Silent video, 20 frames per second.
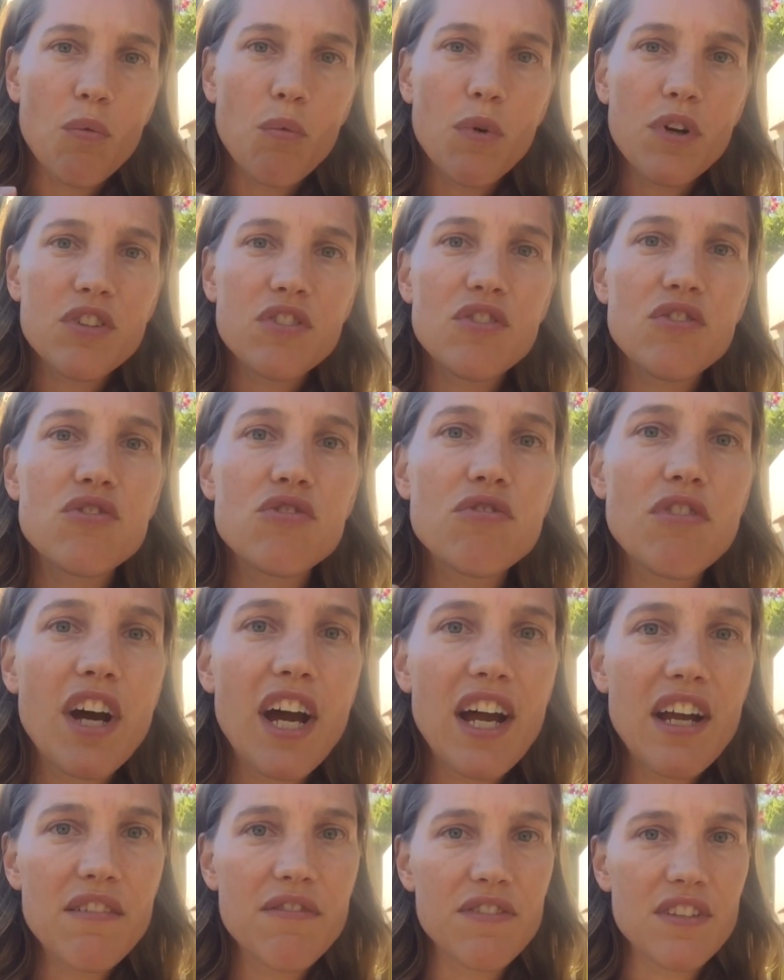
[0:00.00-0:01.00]
what the
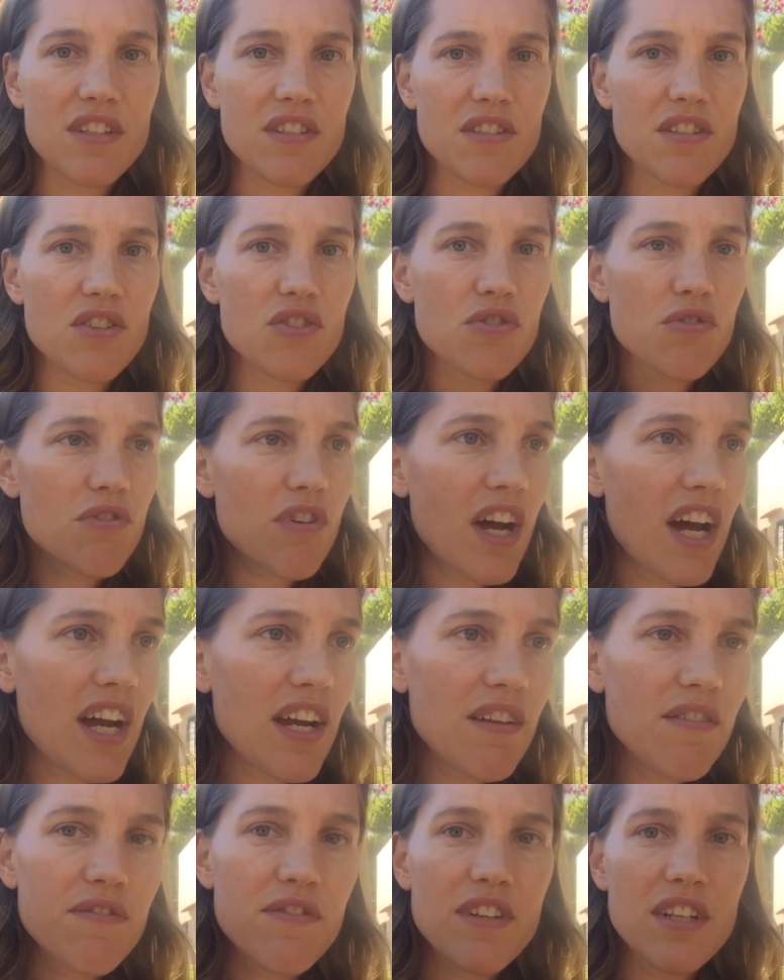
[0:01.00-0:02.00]
drive is. The
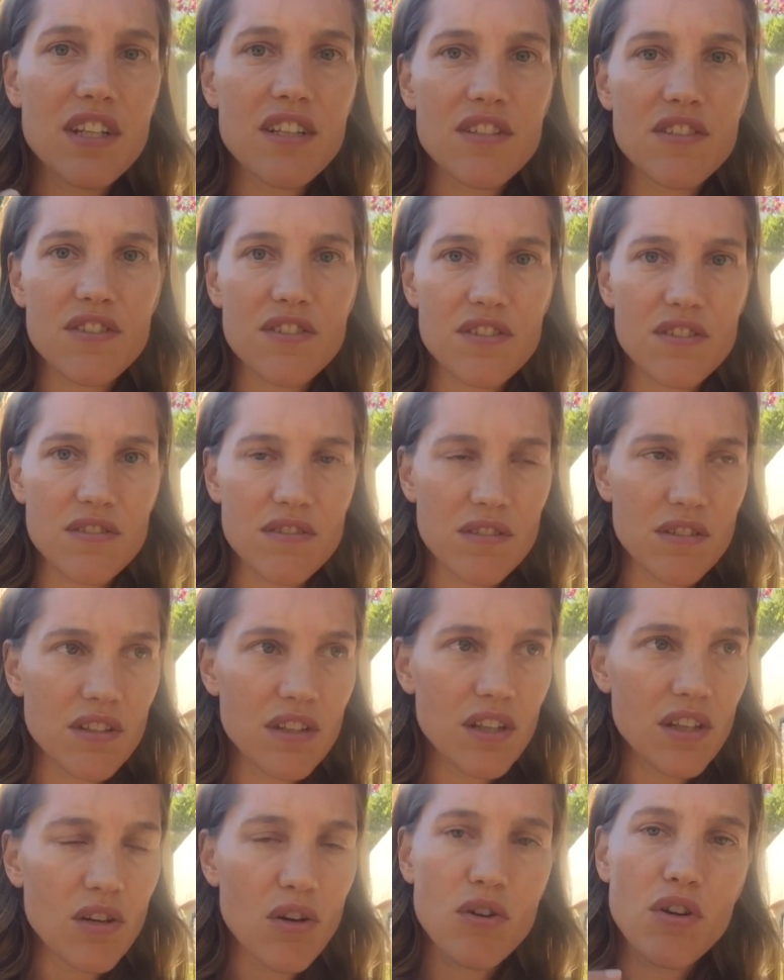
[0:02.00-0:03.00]
drive
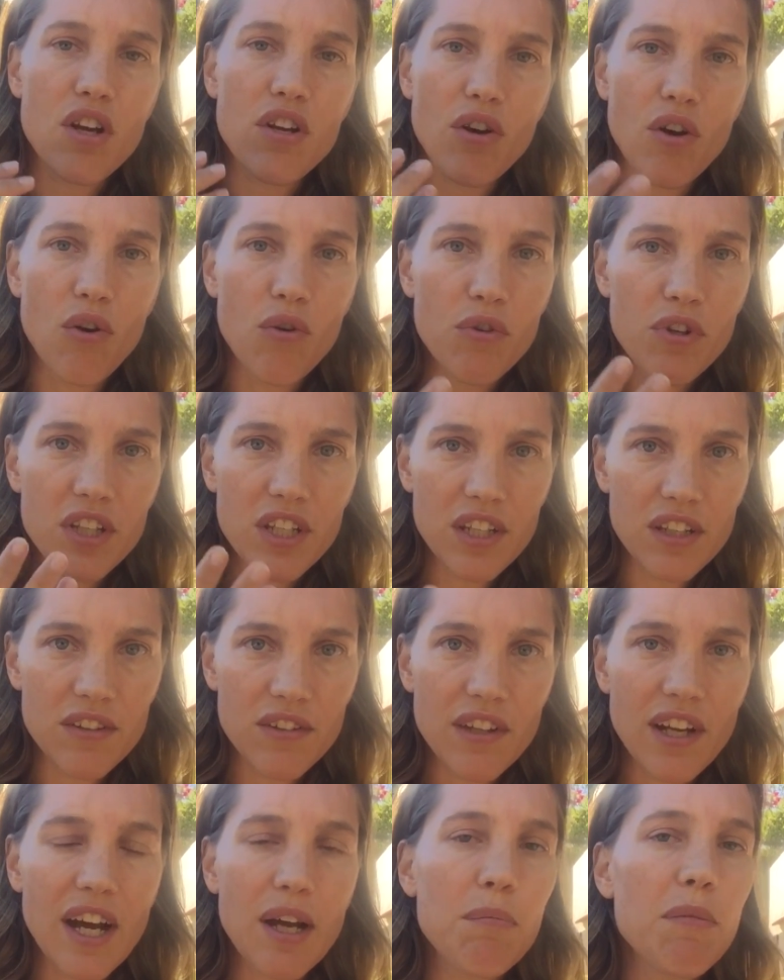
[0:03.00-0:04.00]
is, you know, not only,
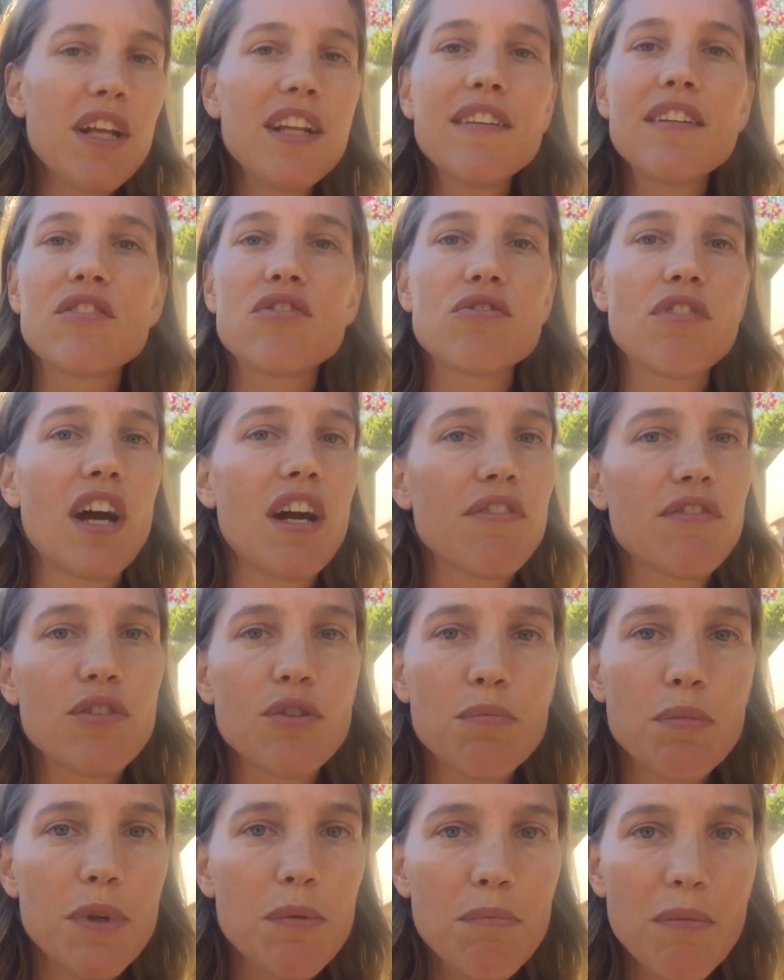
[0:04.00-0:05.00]
I mean, the drive
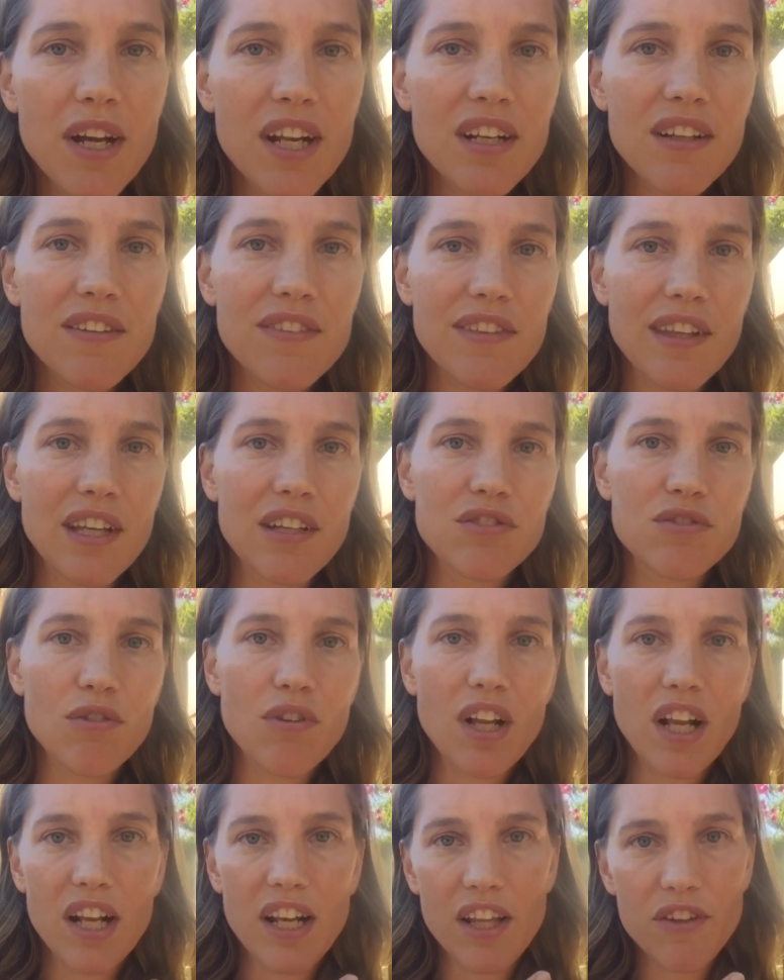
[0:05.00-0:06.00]
could be many things.
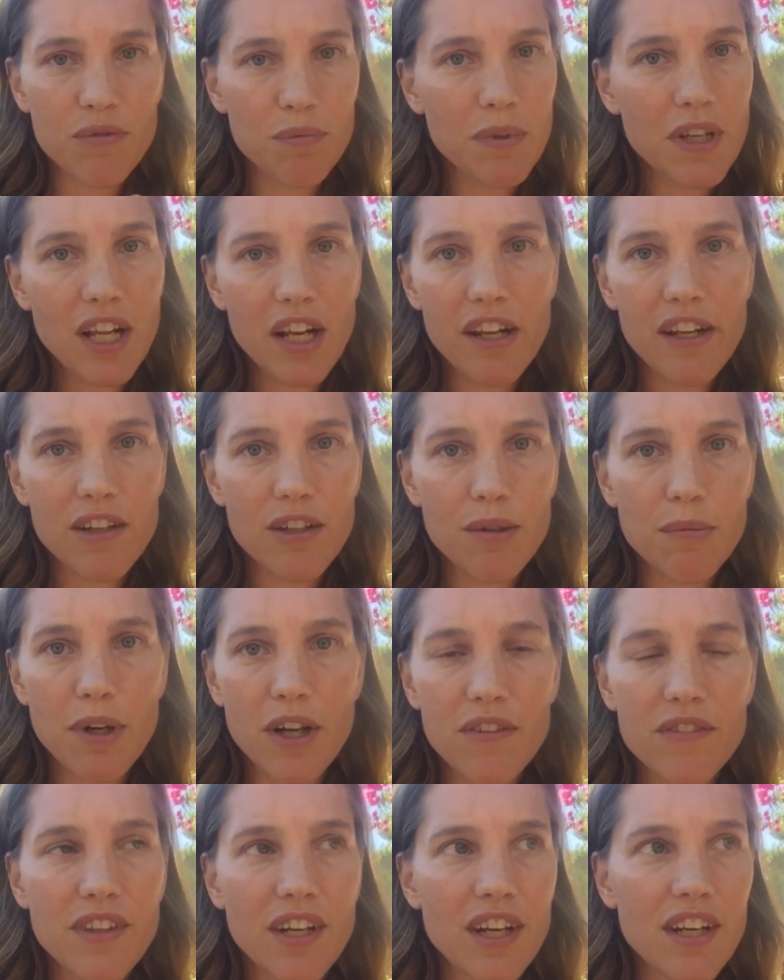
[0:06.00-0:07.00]
Okay, let's be clear
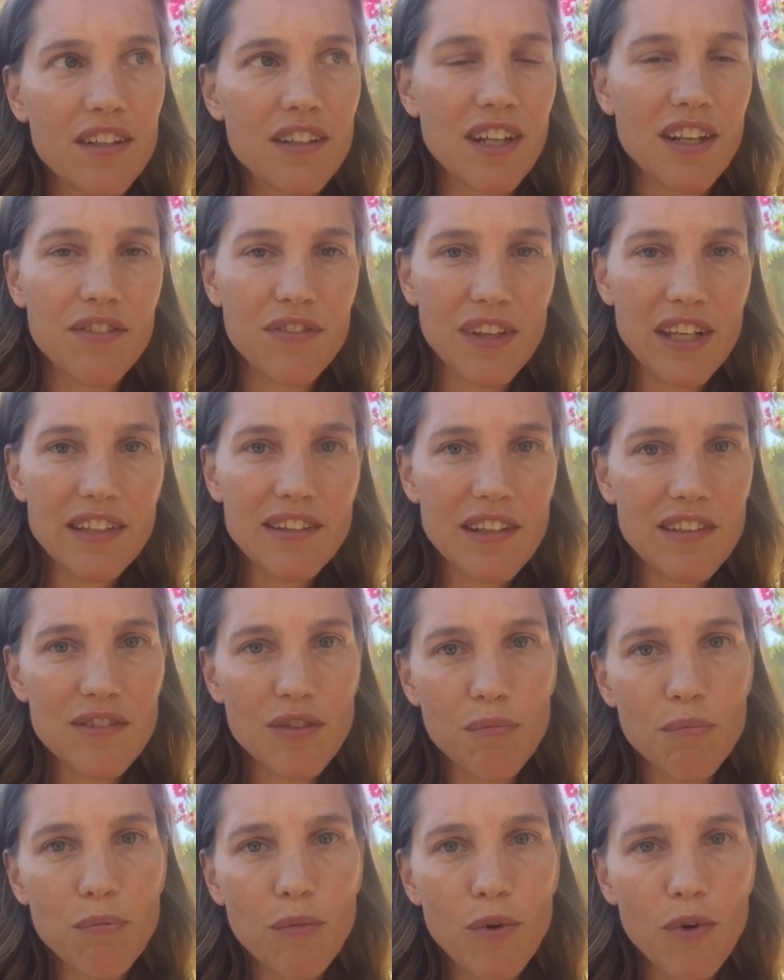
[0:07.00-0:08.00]
about that. I think that
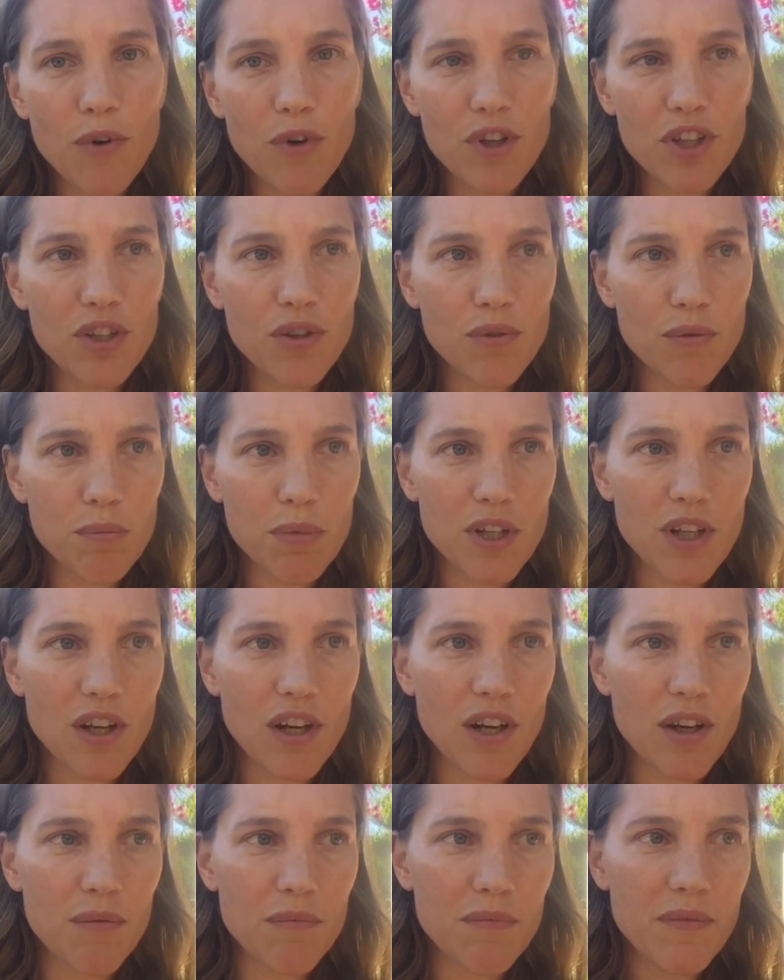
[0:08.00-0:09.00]
the more you
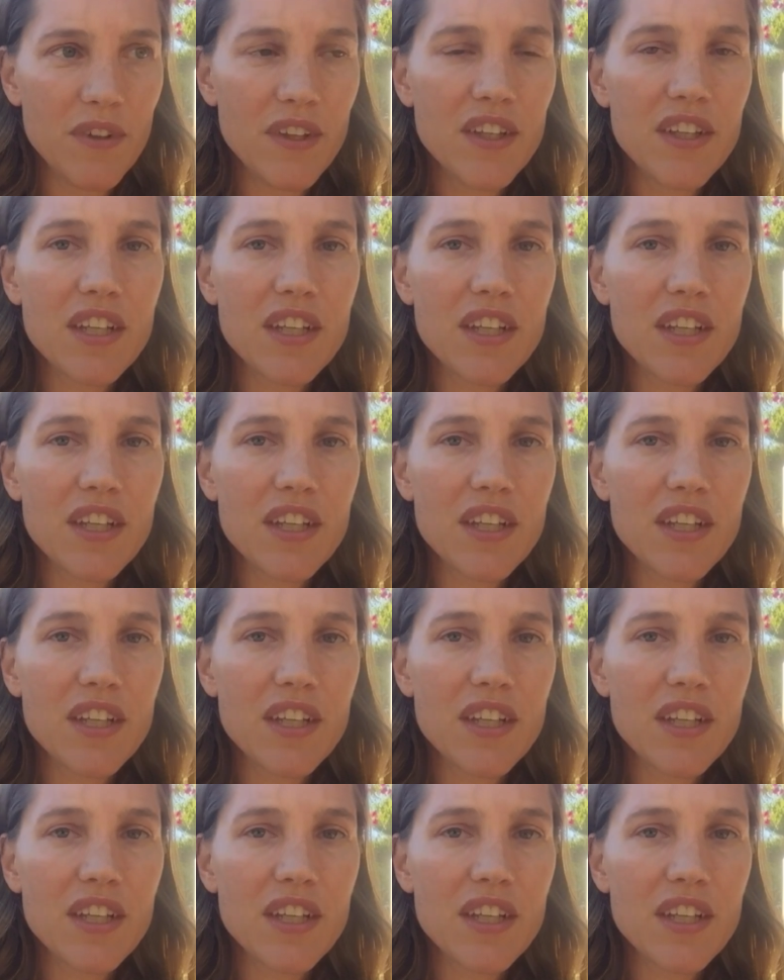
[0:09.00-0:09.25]
become